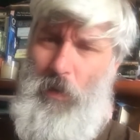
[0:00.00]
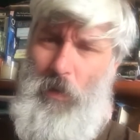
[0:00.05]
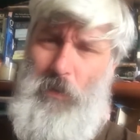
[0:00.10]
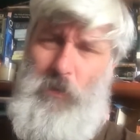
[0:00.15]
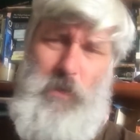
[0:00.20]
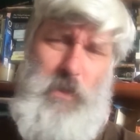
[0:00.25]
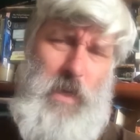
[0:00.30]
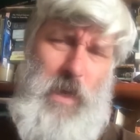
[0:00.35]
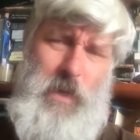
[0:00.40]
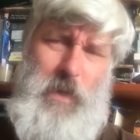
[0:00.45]

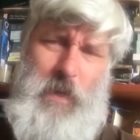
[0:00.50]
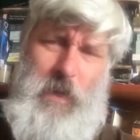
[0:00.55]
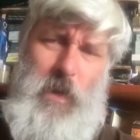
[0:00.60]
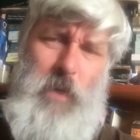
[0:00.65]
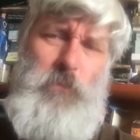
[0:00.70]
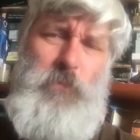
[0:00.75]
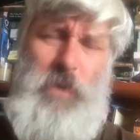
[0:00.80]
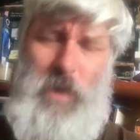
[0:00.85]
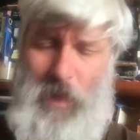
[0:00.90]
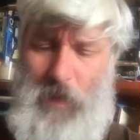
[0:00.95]
Oh, darling,
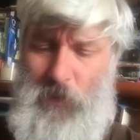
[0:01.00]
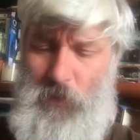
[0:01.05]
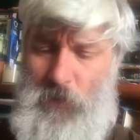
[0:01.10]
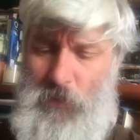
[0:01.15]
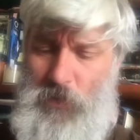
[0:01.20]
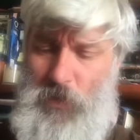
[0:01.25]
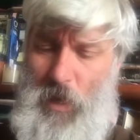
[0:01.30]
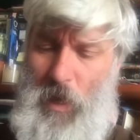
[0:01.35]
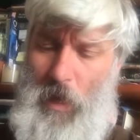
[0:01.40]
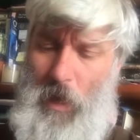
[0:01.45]
I'm really too
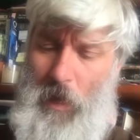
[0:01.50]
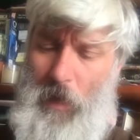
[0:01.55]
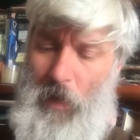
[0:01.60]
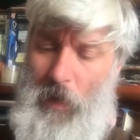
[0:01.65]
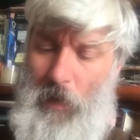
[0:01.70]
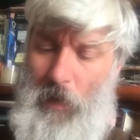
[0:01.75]
shy.